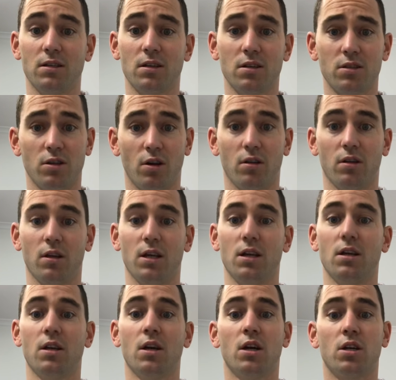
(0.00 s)
Certainly
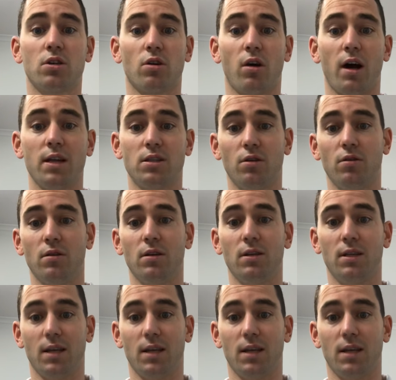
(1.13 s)
try to